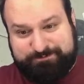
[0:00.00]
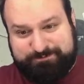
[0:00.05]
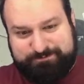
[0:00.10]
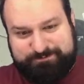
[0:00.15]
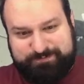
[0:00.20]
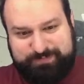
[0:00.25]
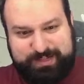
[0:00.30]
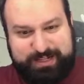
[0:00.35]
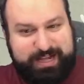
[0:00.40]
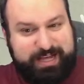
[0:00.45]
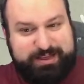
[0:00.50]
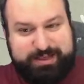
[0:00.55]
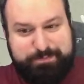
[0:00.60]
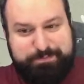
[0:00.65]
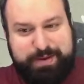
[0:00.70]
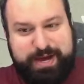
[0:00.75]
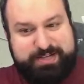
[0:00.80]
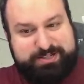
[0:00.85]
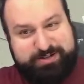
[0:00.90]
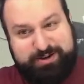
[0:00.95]
Like the
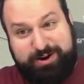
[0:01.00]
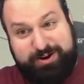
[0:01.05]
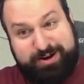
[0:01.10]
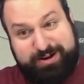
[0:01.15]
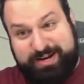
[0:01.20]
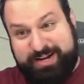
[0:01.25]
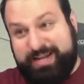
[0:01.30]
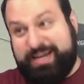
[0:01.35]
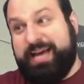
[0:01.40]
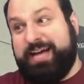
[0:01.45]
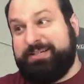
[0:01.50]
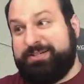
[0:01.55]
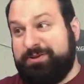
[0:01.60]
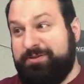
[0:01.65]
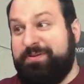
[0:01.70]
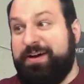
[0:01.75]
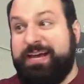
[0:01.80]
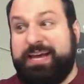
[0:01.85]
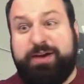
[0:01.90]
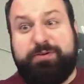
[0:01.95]
best card I'm going to get. So if
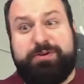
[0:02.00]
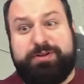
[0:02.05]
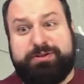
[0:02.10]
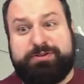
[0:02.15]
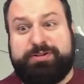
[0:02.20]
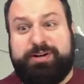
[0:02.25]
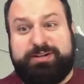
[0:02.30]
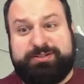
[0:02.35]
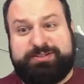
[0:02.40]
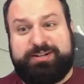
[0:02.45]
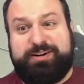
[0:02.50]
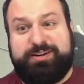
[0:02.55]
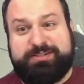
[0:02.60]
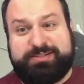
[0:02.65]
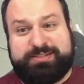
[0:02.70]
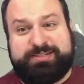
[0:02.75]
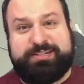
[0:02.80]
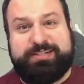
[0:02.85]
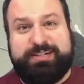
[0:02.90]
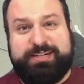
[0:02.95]
I get one of those
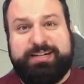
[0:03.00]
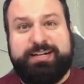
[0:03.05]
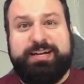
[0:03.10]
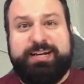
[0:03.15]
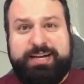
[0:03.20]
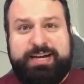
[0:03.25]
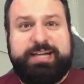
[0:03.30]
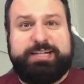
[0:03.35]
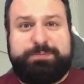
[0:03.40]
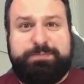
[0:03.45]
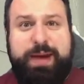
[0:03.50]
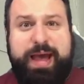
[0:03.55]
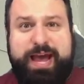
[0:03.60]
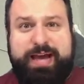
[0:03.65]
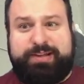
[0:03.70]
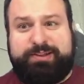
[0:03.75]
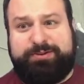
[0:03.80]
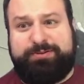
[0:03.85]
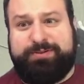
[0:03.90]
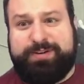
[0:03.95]
Altarts, it's pack
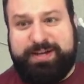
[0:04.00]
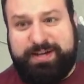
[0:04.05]
3.